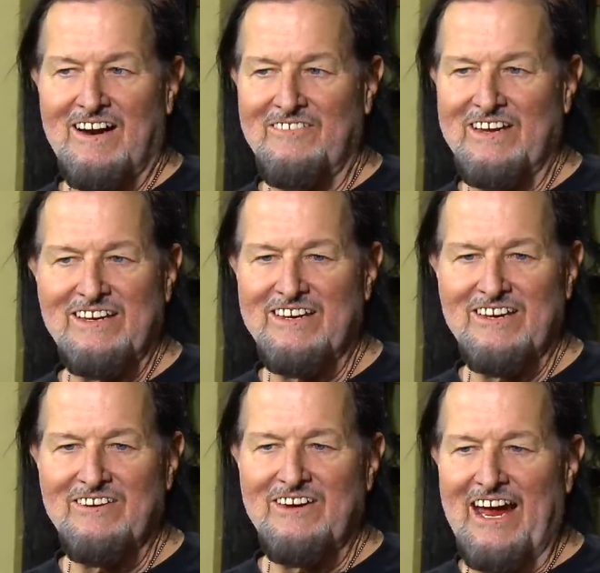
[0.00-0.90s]
I mean,
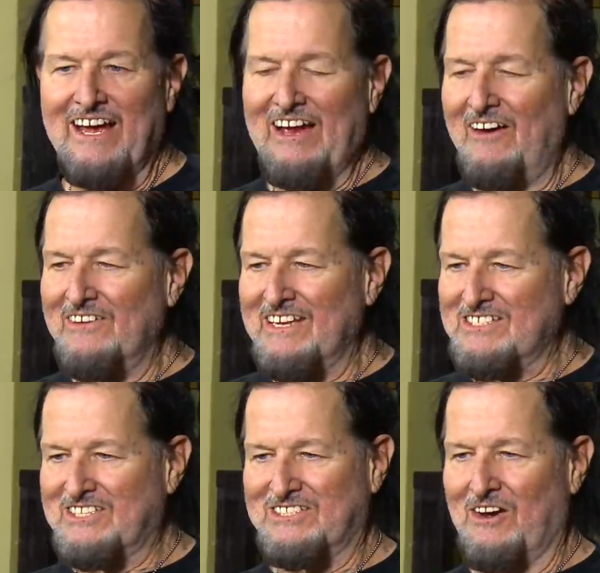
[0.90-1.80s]
you're hanging out with
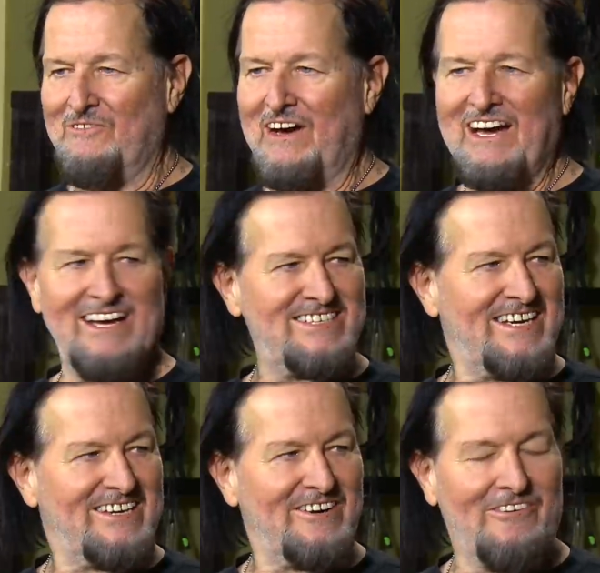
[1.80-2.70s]
us so
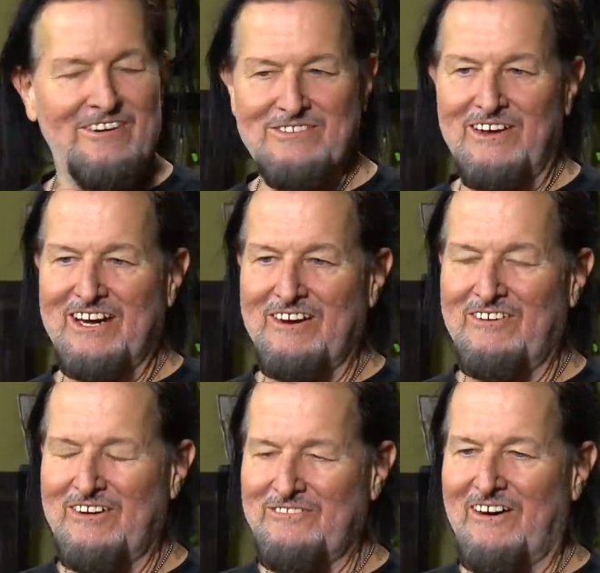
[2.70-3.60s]
much and you always want to
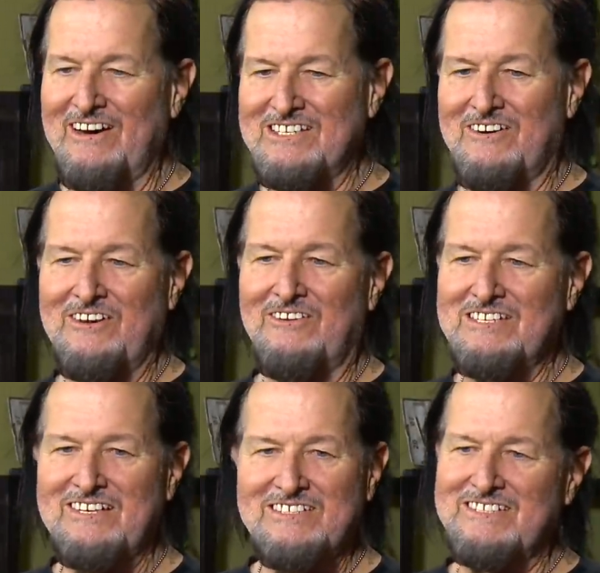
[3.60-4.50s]
know where parties are. You
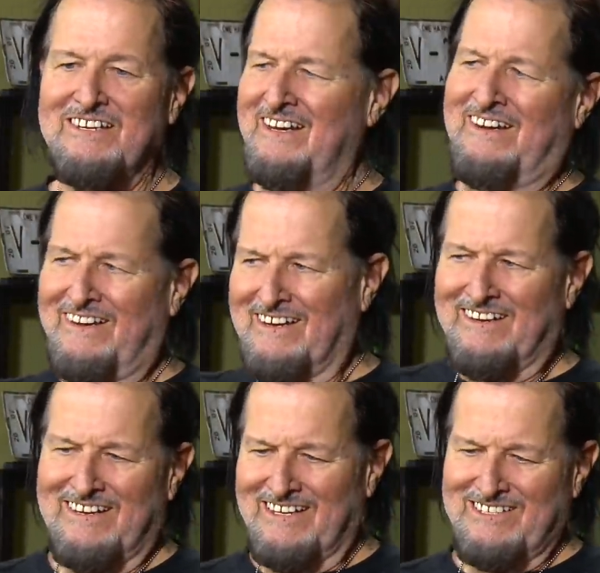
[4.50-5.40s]
always said just
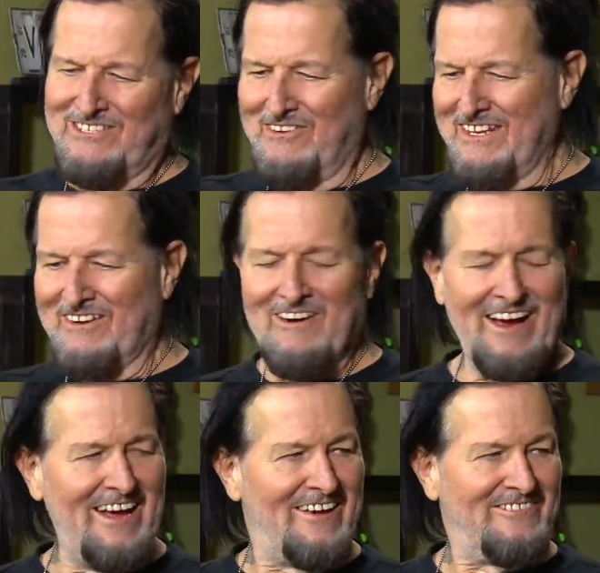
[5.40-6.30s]
join the
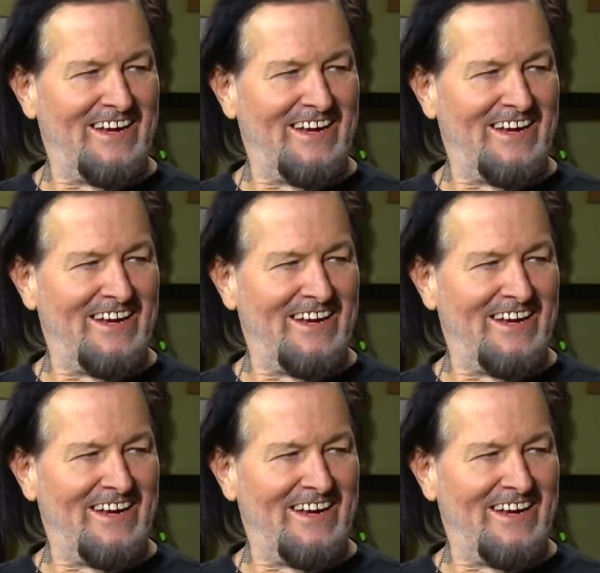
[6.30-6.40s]
crowd,